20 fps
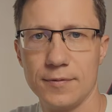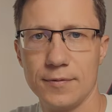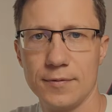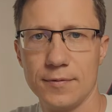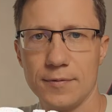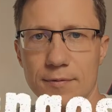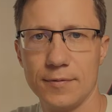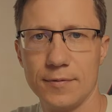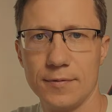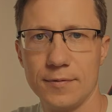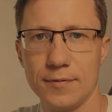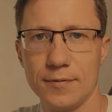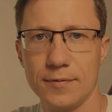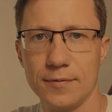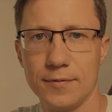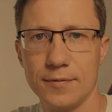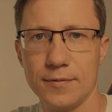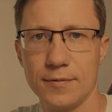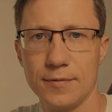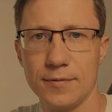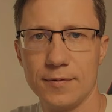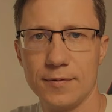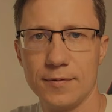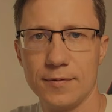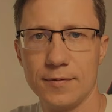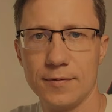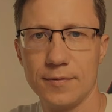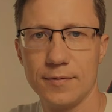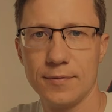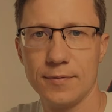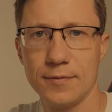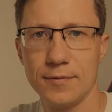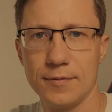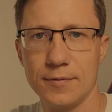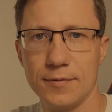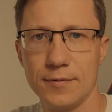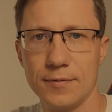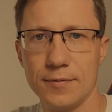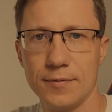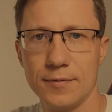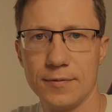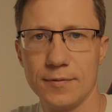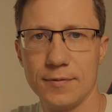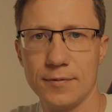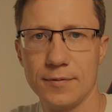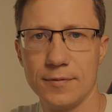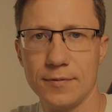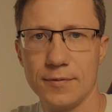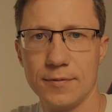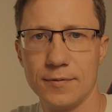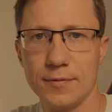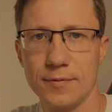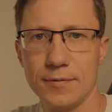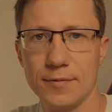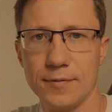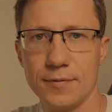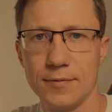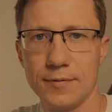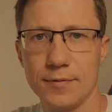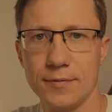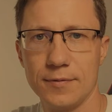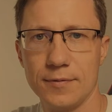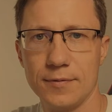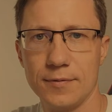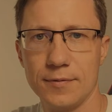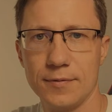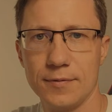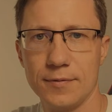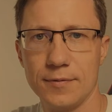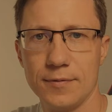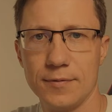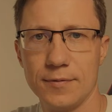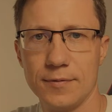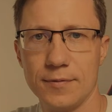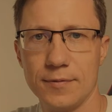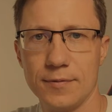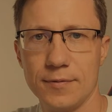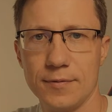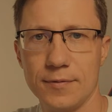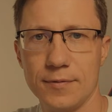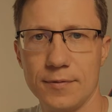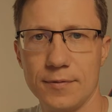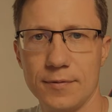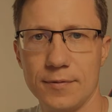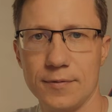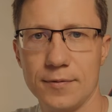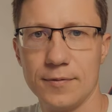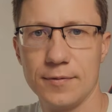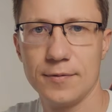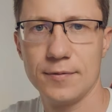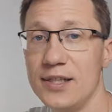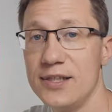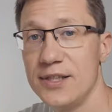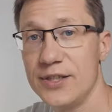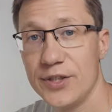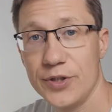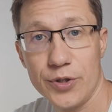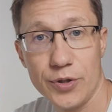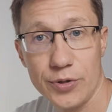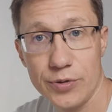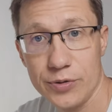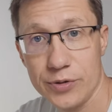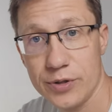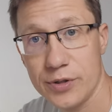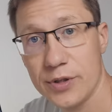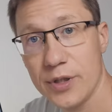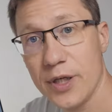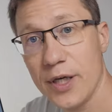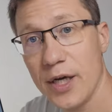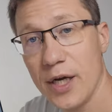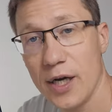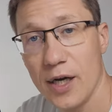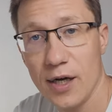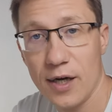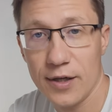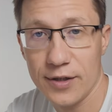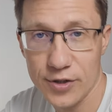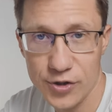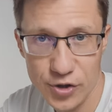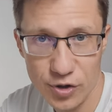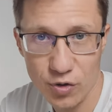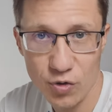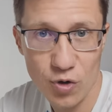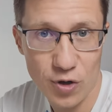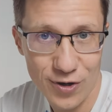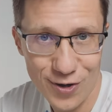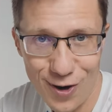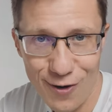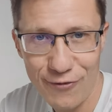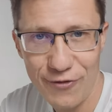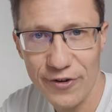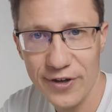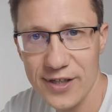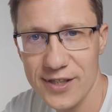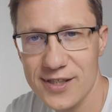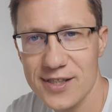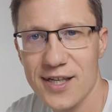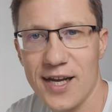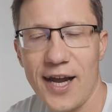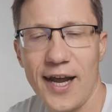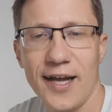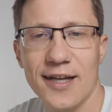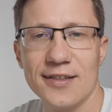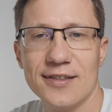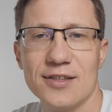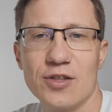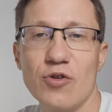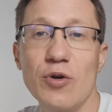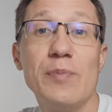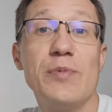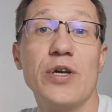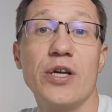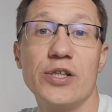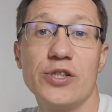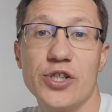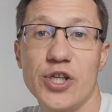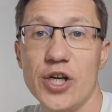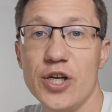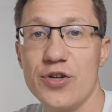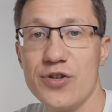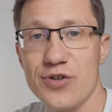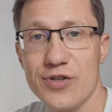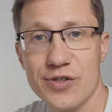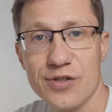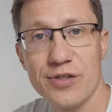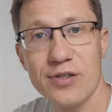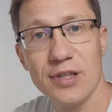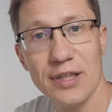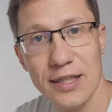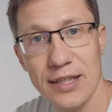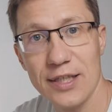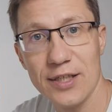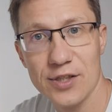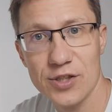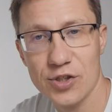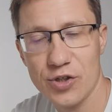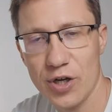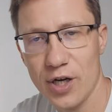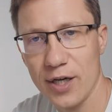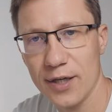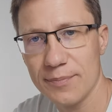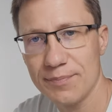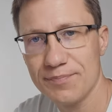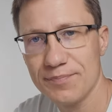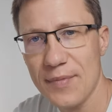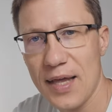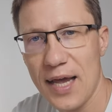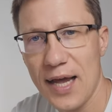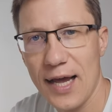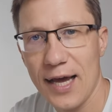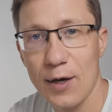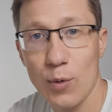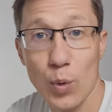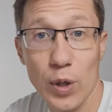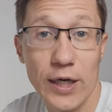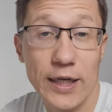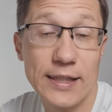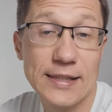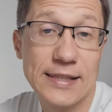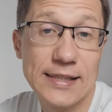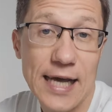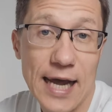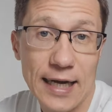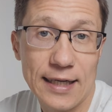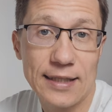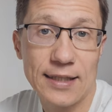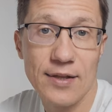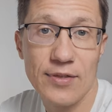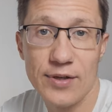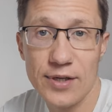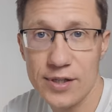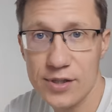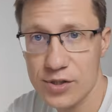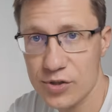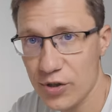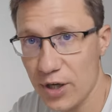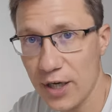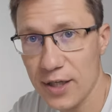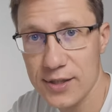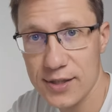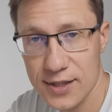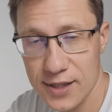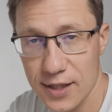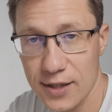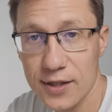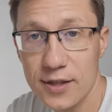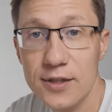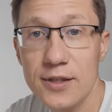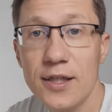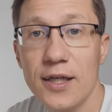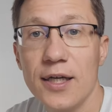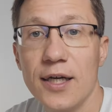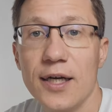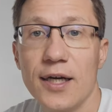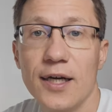Hi, my name is Alexey Kanasevich. I would like to talk about regulations of ICOs, initial coin offerings, and crypto exchanges in Australia, and what exactly the Australian Senate